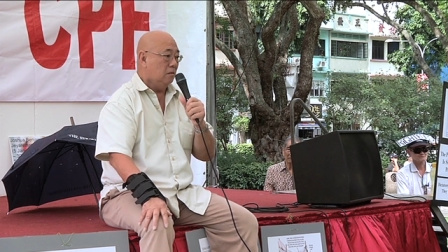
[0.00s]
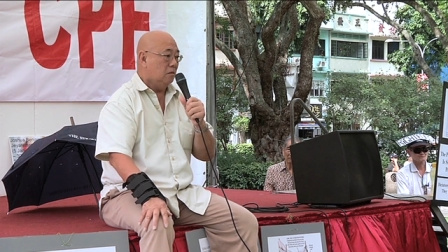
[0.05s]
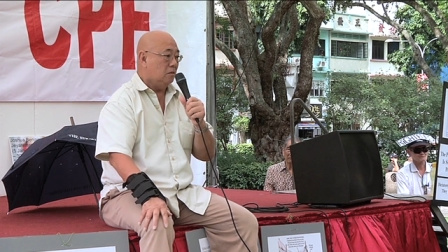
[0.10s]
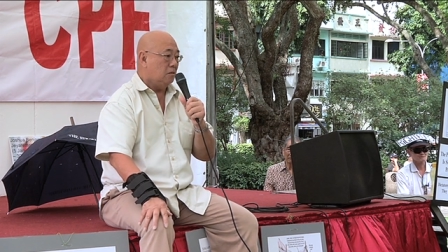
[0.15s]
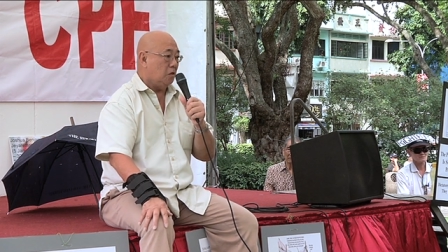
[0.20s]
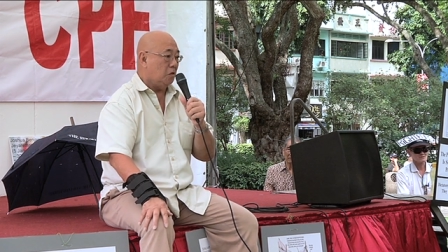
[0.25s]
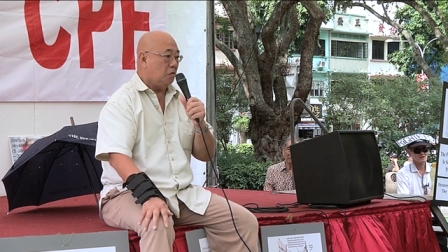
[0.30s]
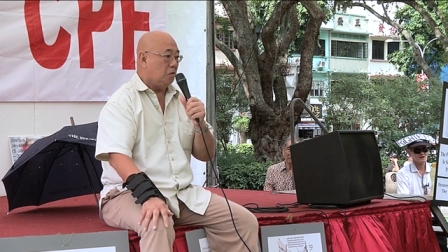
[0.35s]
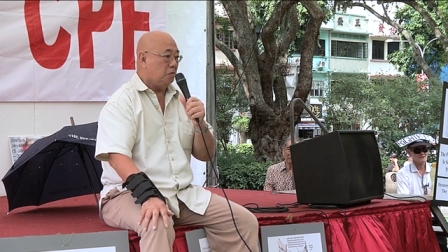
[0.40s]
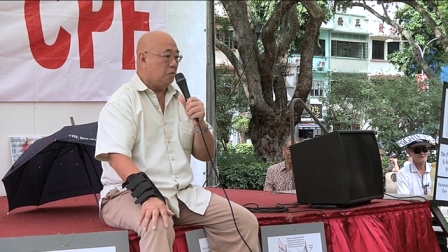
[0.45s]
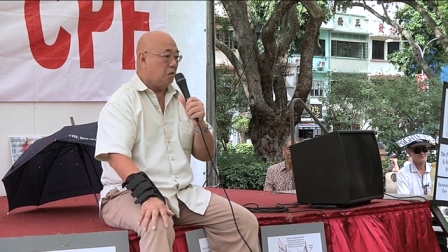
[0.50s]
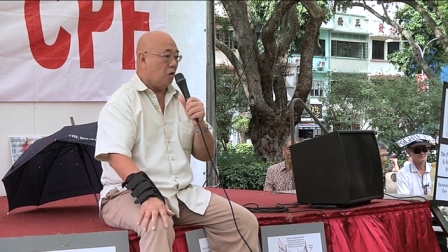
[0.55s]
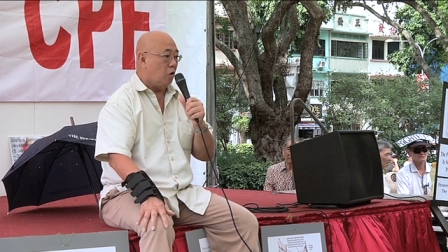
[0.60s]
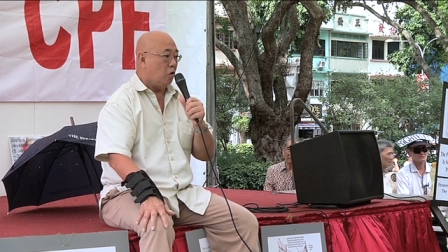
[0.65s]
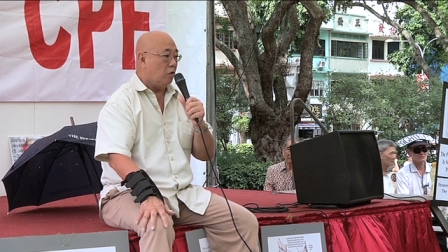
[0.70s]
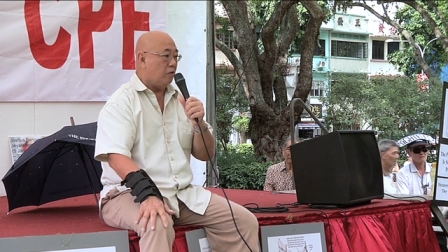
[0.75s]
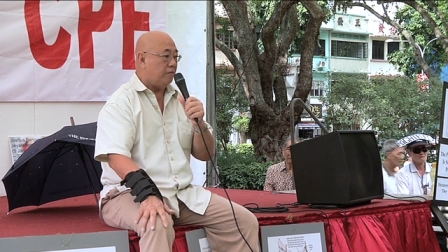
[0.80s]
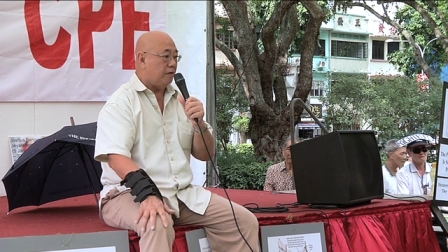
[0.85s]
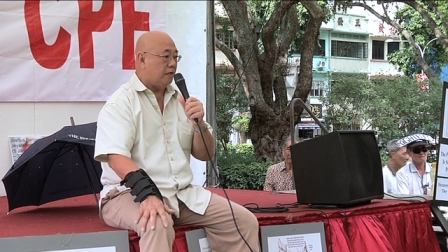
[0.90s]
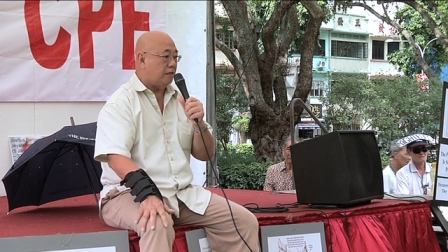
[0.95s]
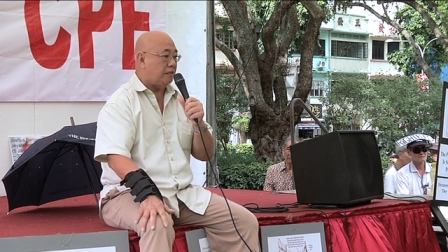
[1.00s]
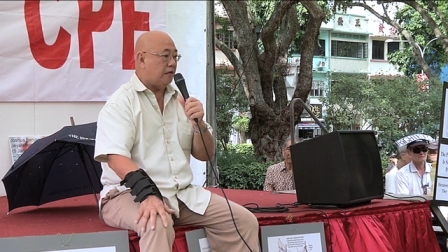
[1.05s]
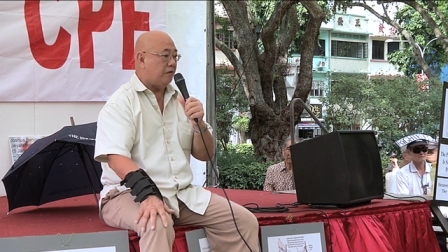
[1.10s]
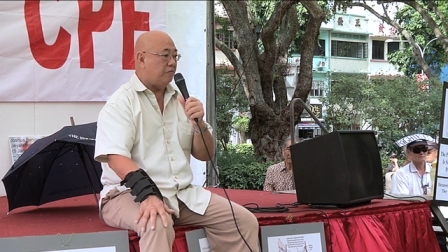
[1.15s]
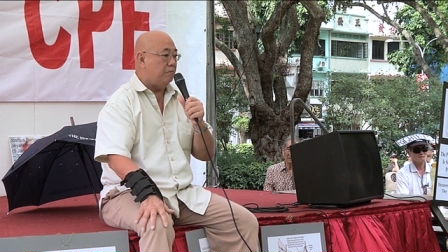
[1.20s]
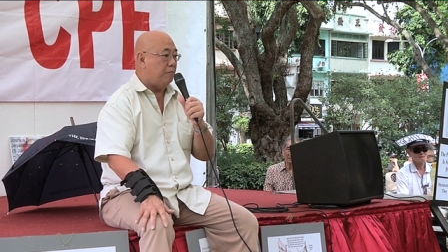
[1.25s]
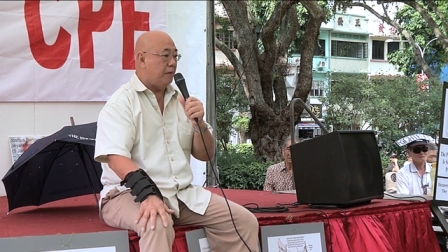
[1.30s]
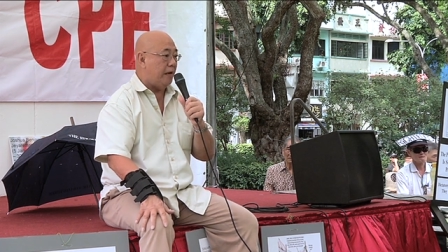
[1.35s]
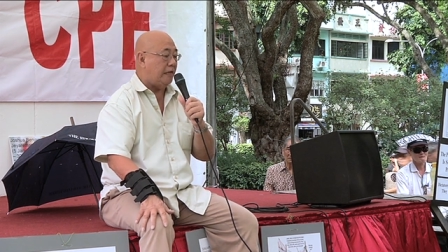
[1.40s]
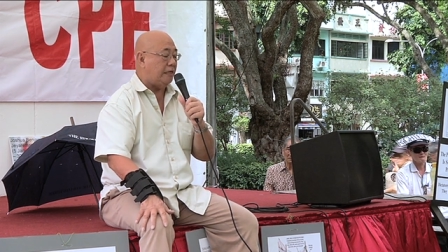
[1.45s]
So all of us
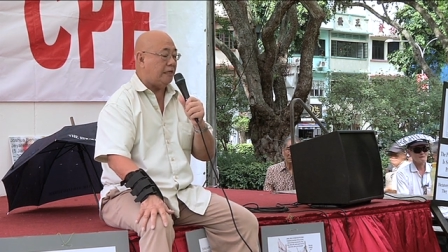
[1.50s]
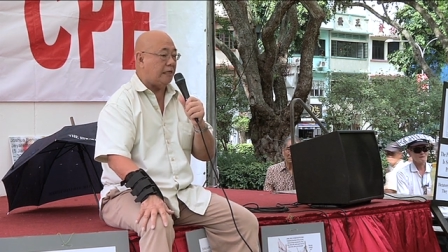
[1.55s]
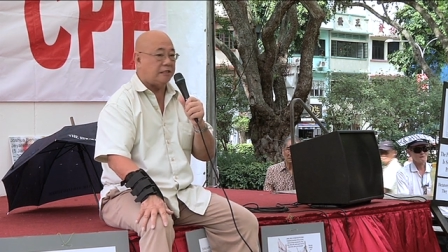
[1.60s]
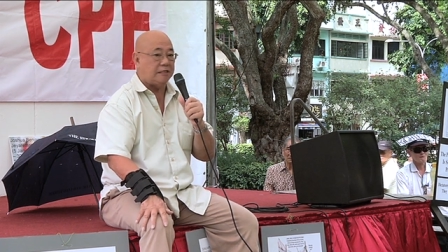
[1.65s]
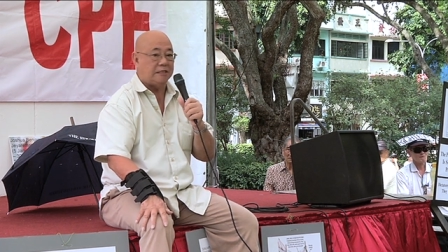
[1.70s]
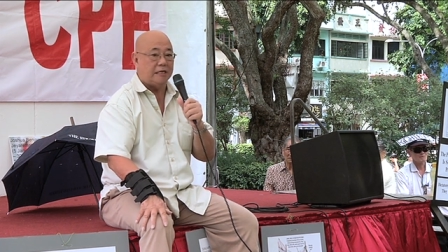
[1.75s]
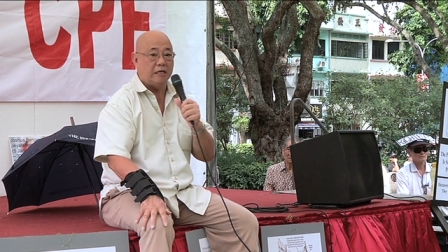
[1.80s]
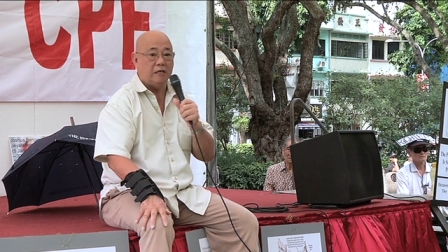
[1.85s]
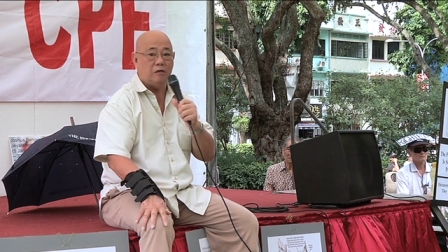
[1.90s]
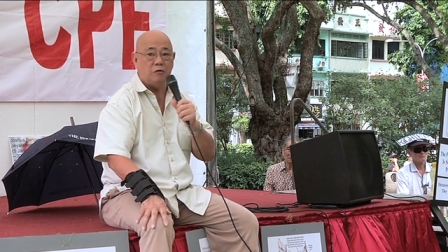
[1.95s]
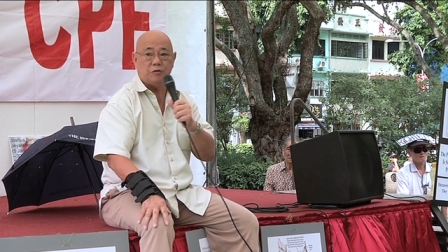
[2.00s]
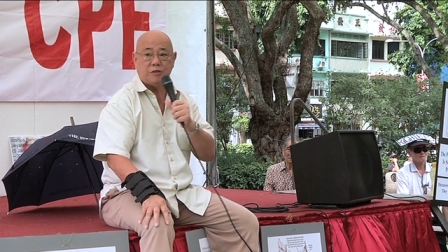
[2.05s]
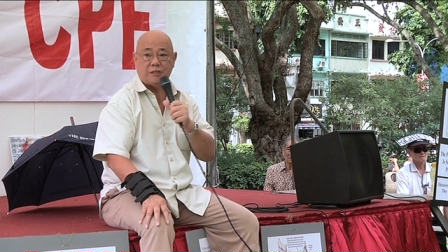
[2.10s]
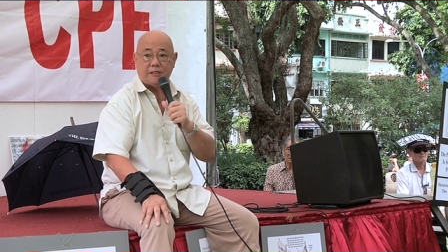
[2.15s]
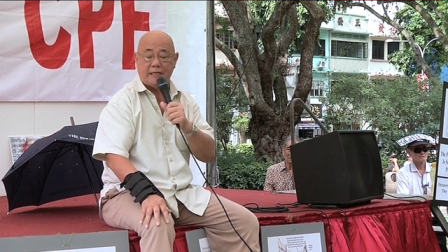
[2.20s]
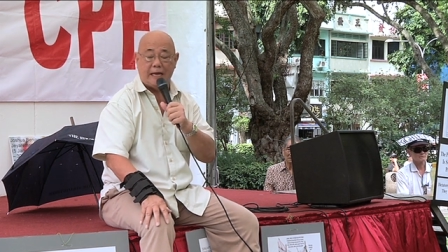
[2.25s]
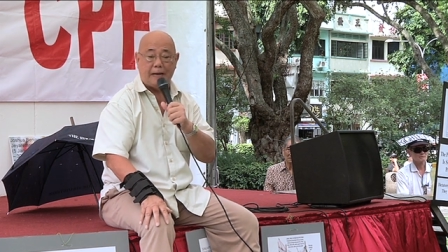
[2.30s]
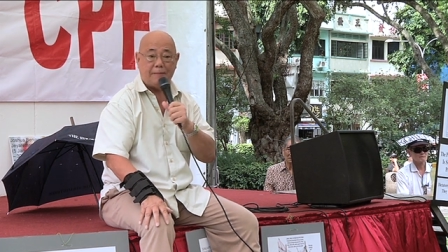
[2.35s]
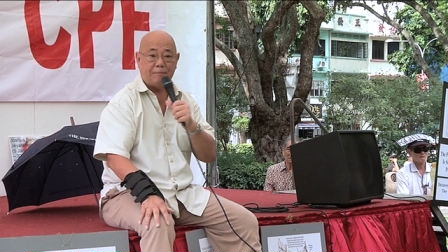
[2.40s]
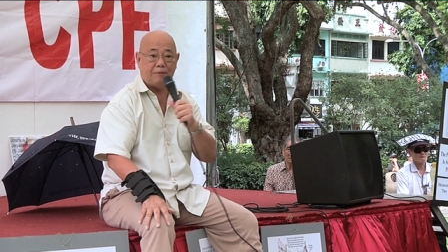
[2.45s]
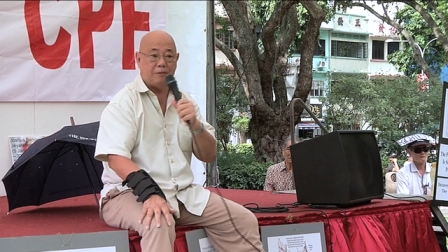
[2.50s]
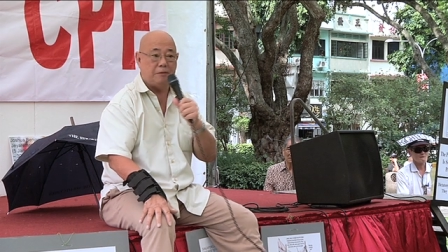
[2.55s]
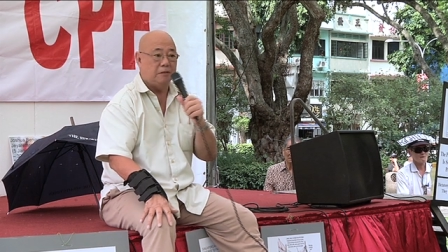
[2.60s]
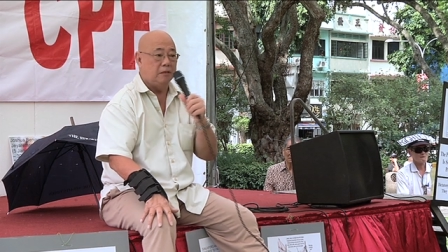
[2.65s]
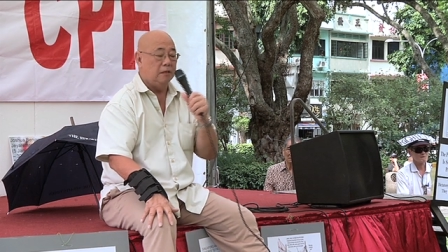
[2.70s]
have made a single step